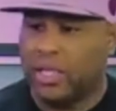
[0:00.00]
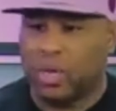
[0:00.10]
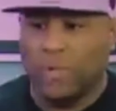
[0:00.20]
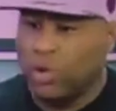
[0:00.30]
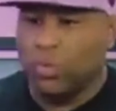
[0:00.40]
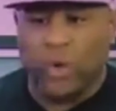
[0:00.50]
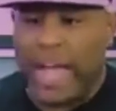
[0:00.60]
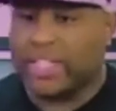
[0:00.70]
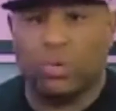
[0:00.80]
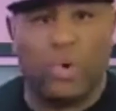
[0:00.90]
So if you
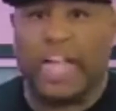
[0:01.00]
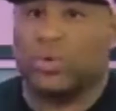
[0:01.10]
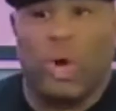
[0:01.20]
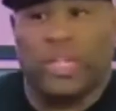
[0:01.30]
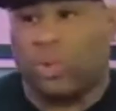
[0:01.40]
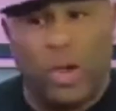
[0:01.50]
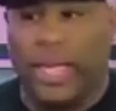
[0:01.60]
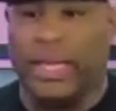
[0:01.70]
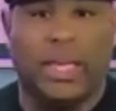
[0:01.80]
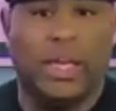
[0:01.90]
rest
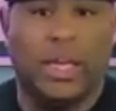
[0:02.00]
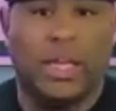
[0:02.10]
120.